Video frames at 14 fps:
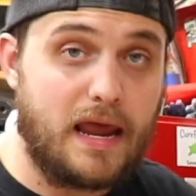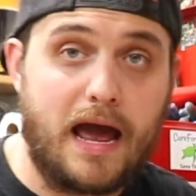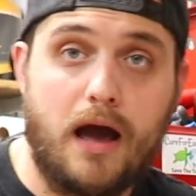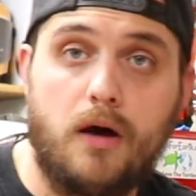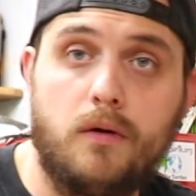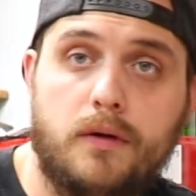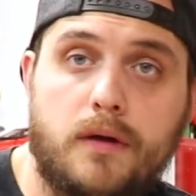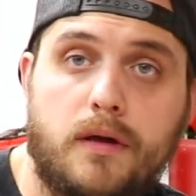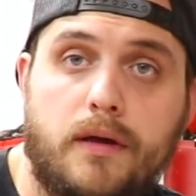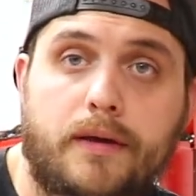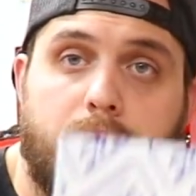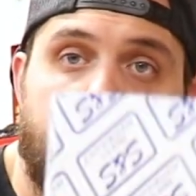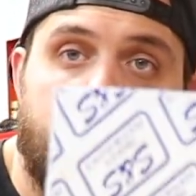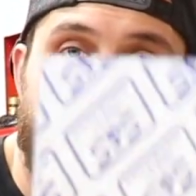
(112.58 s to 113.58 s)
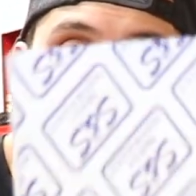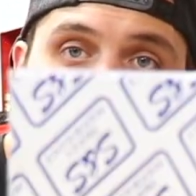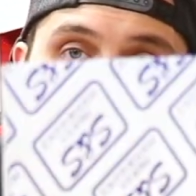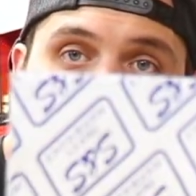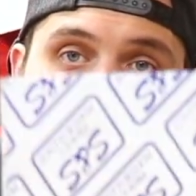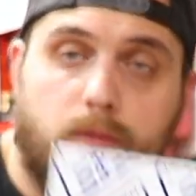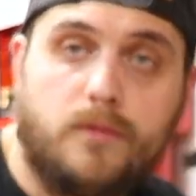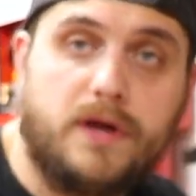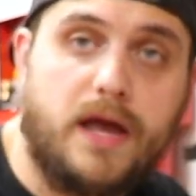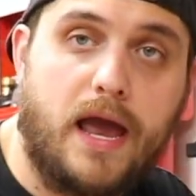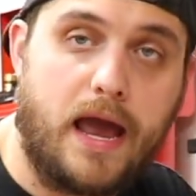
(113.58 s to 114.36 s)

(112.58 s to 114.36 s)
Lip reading: now we